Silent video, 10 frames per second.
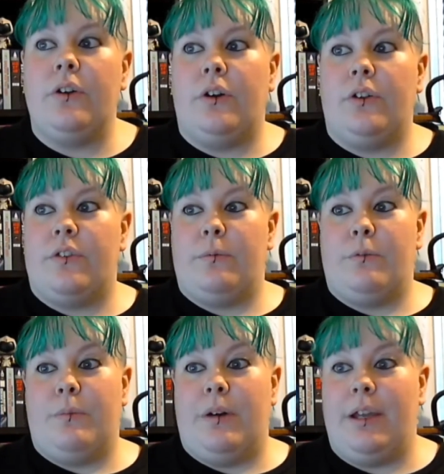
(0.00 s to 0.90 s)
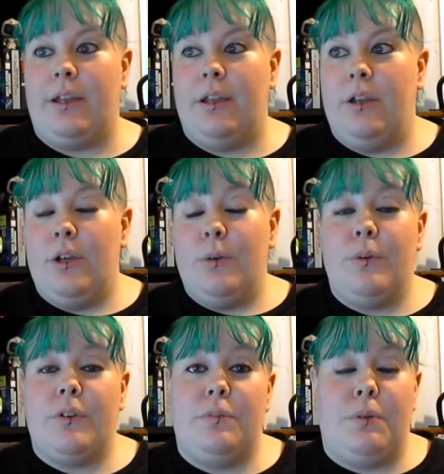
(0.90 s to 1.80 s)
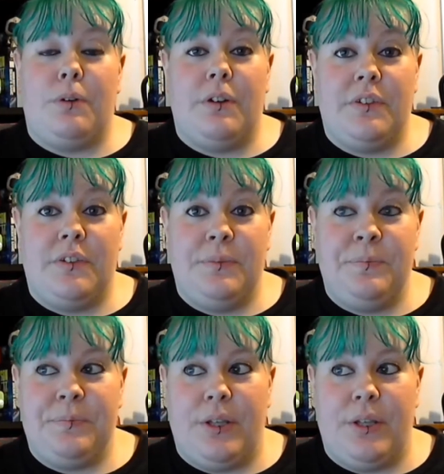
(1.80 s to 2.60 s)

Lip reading: on some of my works in progress.